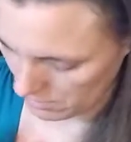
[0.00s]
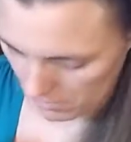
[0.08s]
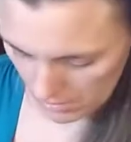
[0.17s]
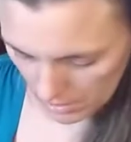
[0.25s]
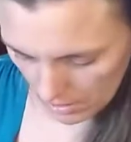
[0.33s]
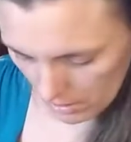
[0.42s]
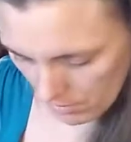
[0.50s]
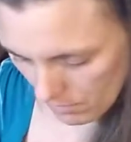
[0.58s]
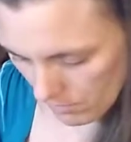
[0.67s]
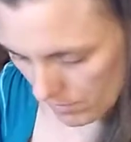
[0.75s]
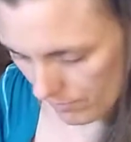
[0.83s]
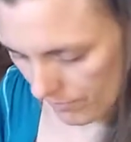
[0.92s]
Thank you.
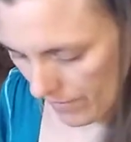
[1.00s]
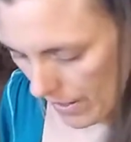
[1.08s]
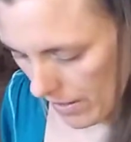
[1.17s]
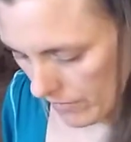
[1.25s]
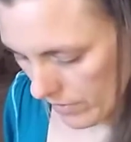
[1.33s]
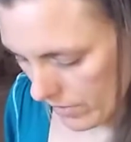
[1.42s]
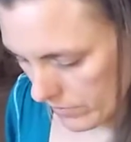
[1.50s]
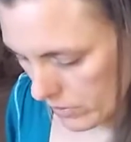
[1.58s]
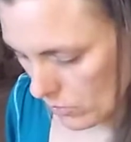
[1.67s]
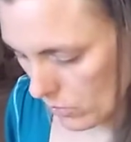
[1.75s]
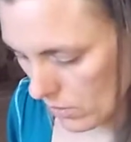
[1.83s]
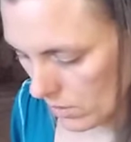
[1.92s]
The Five of
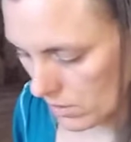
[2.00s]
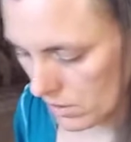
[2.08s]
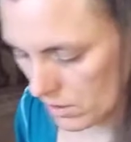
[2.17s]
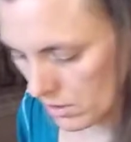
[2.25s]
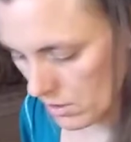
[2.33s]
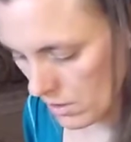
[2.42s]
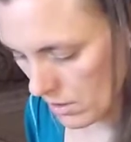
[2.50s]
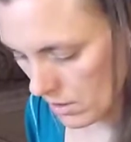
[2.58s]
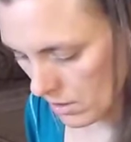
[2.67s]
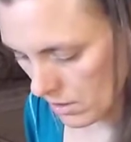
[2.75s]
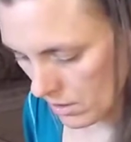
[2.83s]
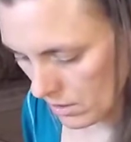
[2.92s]
Swords.
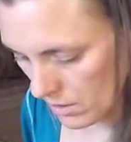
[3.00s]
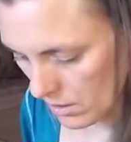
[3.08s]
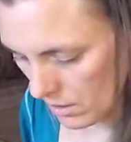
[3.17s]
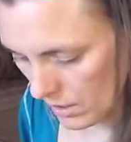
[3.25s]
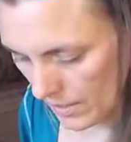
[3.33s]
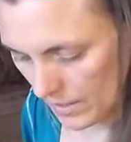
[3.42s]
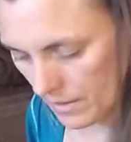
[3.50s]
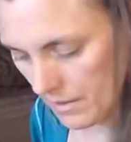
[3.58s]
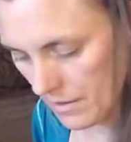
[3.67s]
Yeah.